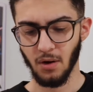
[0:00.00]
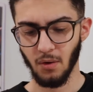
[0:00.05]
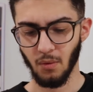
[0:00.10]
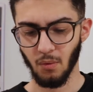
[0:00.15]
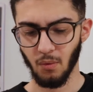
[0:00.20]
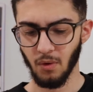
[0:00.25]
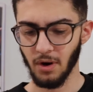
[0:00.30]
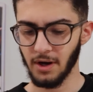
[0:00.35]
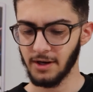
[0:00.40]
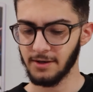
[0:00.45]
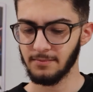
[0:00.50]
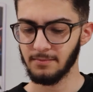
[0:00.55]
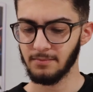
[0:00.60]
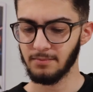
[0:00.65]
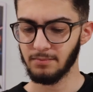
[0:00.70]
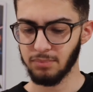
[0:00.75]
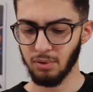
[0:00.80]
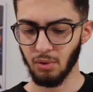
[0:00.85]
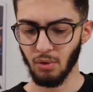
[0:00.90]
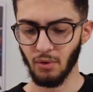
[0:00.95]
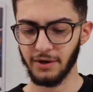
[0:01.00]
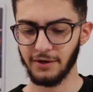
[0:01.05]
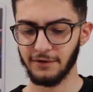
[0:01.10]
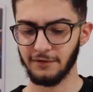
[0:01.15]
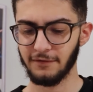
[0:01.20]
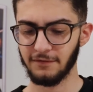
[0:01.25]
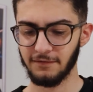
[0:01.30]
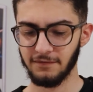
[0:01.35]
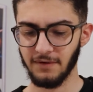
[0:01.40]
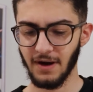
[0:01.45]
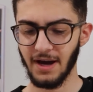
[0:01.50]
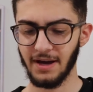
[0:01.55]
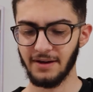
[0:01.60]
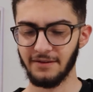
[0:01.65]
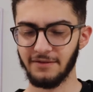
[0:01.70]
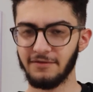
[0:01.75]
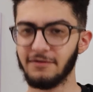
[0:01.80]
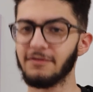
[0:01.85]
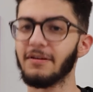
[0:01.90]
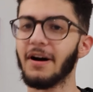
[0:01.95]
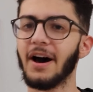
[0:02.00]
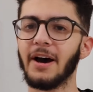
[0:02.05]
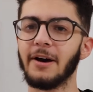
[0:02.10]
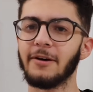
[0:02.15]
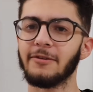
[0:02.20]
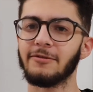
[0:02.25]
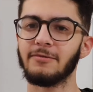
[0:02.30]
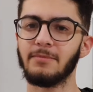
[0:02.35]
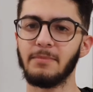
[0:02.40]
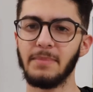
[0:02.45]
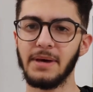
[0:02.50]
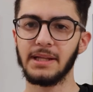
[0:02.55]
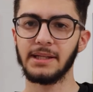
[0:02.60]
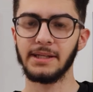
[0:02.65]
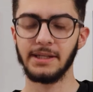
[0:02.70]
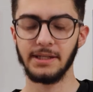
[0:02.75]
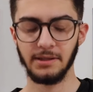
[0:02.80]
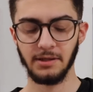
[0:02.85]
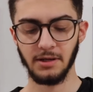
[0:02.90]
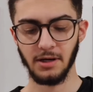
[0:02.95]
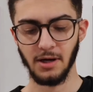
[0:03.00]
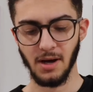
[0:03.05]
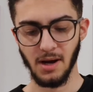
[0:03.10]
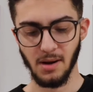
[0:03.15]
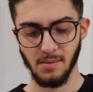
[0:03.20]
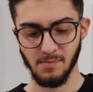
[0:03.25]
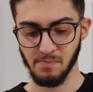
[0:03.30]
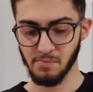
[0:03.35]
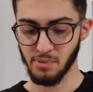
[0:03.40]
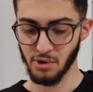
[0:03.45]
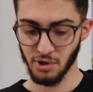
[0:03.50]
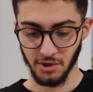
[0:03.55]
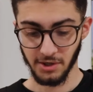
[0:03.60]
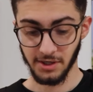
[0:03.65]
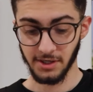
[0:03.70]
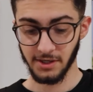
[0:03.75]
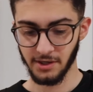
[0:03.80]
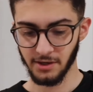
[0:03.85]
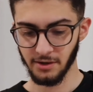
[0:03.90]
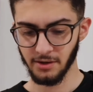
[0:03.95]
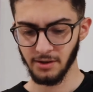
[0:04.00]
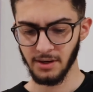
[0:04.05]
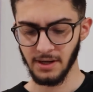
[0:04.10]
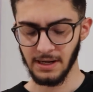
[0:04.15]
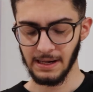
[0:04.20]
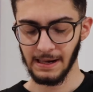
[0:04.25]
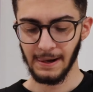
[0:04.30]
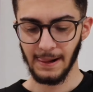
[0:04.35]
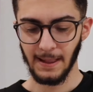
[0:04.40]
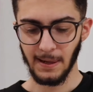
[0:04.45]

$1.55 million per year,